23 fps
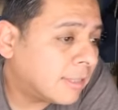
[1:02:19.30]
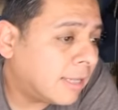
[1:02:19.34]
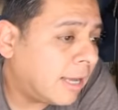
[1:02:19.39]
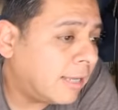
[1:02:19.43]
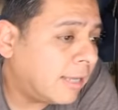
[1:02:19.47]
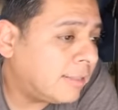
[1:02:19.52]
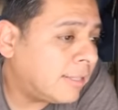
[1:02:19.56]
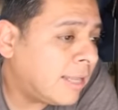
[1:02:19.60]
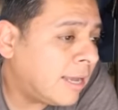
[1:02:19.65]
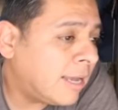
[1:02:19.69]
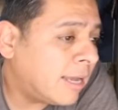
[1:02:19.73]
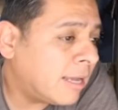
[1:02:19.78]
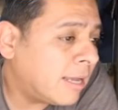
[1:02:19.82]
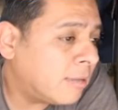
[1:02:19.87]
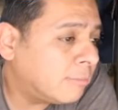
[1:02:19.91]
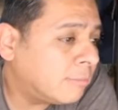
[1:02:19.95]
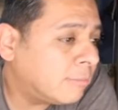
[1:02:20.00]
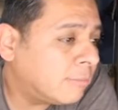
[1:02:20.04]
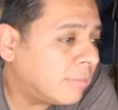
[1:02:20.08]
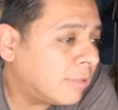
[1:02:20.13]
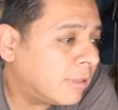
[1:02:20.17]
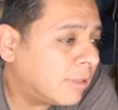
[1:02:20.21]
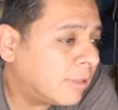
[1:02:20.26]
I'm
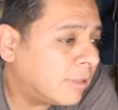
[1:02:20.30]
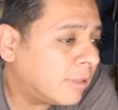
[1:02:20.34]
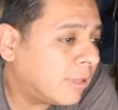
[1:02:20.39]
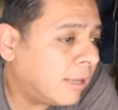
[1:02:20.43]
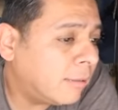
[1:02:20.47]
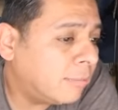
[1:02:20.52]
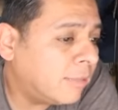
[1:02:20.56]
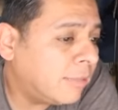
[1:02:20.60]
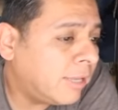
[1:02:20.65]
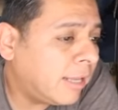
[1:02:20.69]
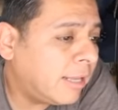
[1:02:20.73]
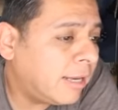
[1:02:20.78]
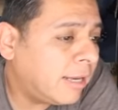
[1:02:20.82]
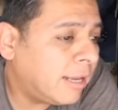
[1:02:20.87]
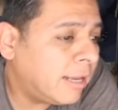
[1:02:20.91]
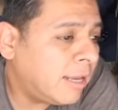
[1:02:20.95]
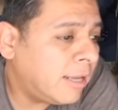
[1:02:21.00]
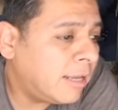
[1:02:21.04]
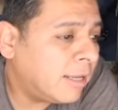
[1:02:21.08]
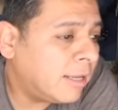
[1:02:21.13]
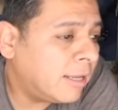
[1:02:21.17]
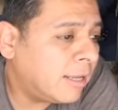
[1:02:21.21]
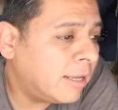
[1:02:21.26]

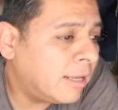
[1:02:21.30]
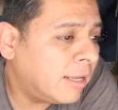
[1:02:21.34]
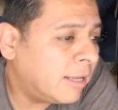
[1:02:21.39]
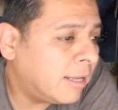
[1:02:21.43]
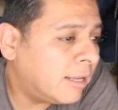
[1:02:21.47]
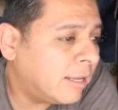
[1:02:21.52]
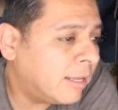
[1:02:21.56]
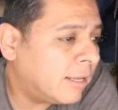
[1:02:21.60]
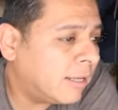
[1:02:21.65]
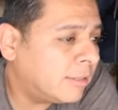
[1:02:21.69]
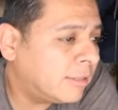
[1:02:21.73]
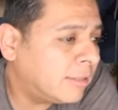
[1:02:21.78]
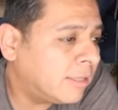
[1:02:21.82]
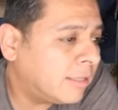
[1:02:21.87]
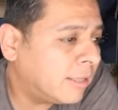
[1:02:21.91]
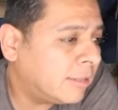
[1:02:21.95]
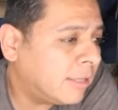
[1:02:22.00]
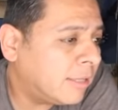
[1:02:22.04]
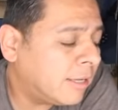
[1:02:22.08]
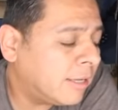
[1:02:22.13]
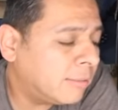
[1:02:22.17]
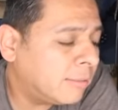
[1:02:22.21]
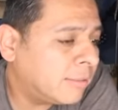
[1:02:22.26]
getting my
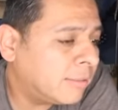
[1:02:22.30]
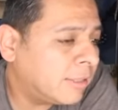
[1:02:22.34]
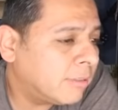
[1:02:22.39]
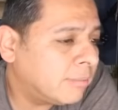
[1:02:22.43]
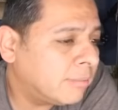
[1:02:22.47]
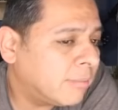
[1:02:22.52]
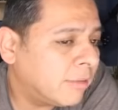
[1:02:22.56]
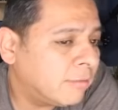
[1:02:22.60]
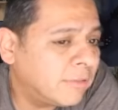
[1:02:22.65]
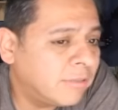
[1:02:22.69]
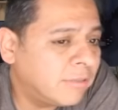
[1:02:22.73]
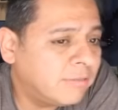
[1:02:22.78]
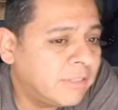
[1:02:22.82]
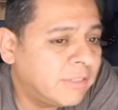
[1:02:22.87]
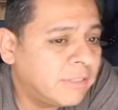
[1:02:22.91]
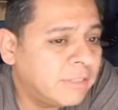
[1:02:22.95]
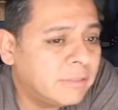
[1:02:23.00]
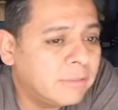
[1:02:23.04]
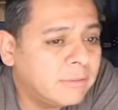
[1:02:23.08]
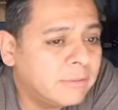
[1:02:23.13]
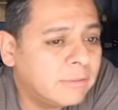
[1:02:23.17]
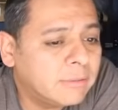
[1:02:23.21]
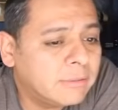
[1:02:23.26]

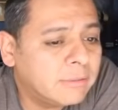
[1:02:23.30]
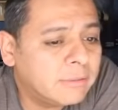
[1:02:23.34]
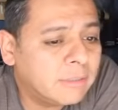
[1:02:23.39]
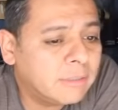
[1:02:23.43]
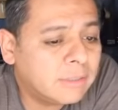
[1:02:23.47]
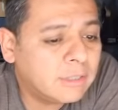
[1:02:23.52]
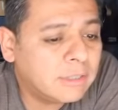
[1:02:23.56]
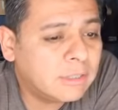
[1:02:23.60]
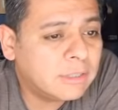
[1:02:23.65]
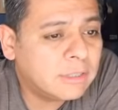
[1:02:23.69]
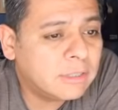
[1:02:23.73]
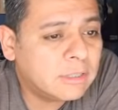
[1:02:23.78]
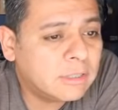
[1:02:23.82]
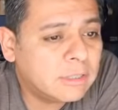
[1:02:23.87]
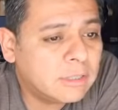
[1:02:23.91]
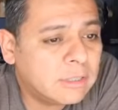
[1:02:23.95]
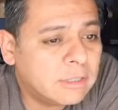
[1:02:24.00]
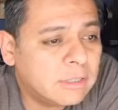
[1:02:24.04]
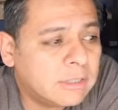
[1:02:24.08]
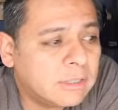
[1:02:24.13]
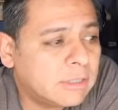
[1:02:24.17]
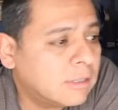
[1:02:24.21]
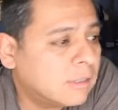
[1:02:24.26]
Rivian. That's
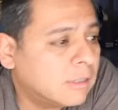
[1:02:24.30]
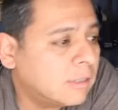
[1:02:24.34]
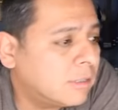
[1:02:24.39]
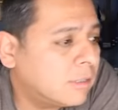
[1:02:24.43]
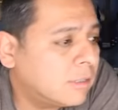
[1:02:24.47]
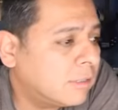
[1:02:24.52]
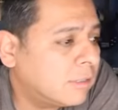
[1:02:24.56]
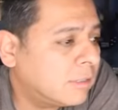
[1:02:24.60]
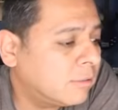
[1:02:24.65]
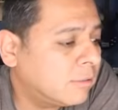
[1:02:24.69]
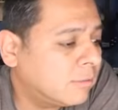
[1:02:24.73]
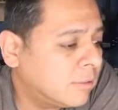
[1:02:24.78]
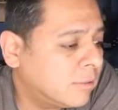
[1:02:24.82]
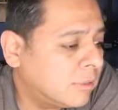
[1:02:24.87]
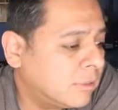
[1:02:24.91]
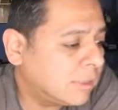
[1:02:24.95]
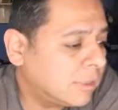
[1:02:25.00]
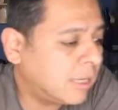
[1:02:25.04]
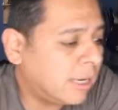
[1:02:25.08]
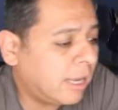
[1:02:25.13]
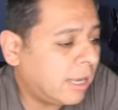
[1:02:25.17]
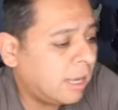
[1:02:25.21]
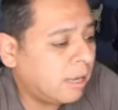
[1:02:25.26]
just what's
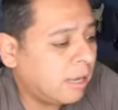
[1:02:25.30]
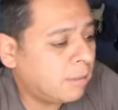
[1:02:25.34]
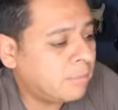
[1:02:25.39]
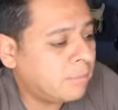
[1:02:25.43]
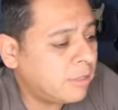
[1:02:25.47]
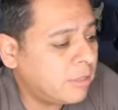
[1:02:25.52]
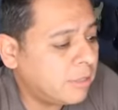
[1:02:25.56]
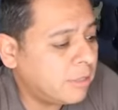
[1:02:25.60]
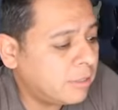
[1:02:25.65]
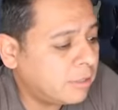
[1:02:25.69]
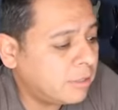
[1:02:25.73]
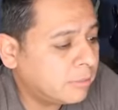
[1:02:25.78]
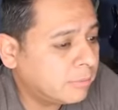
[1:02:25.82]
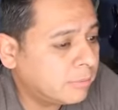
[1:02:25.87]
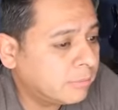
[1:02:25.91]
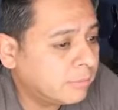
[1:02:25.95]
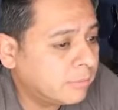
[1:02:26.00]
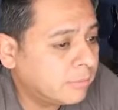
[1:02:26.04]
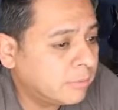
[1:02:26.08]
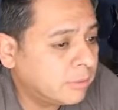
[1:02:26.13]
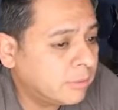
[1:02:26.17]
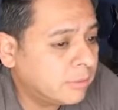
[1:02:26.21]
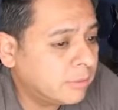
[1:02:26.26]
gonna happen here.
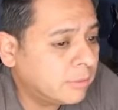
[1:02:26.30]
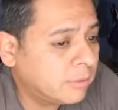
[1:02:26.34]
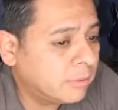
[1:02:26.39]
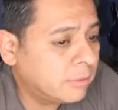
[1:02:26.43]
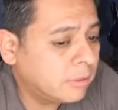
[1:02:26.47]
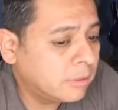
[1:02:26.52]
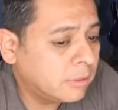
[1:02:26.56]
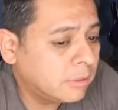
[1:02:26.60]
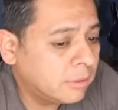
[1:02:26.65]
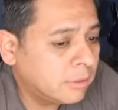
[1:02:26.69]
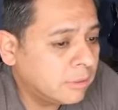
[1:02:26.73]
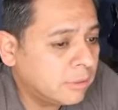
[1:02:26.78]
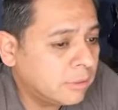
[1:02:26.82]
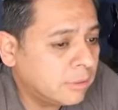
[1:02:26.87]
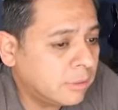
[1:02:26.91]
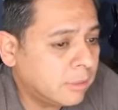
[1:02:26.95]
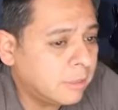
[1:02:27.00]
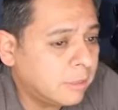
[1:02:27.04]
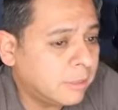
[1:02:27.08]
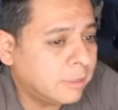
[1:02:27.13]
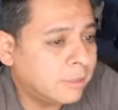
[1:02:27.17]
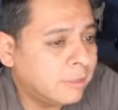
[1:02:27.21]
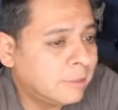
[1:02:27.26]

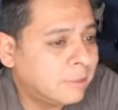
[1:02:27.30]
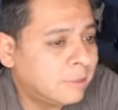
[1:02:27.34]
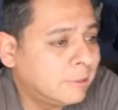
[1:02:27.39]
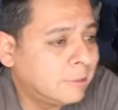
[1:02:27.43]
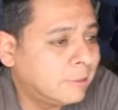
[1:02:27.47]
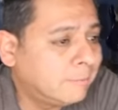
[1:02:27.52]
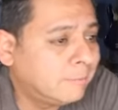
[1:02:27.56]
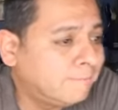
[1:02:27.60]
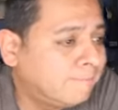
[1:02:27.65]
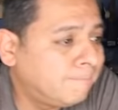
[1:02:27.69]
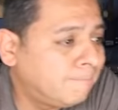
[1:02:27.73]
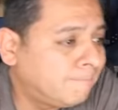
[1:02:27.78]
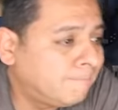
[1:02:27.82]
Yeah.